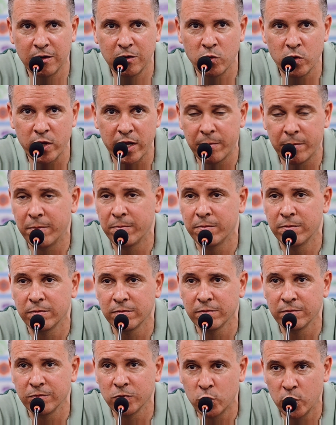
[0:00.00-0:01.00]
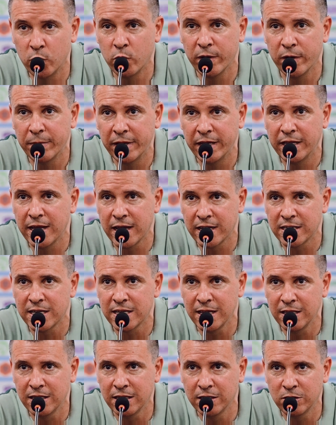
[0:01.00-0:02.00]
we were very
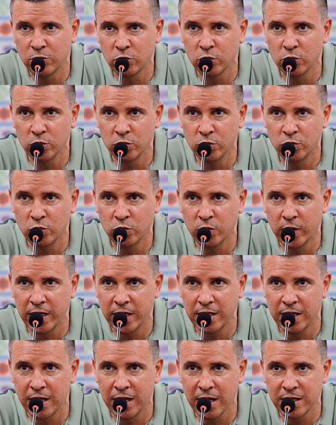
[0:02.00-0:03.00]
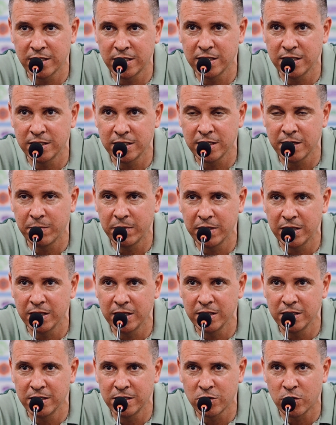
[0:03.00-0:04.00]
excited to get the next step in
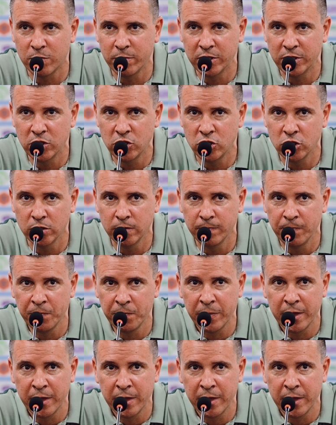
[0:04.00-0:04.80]
this competition.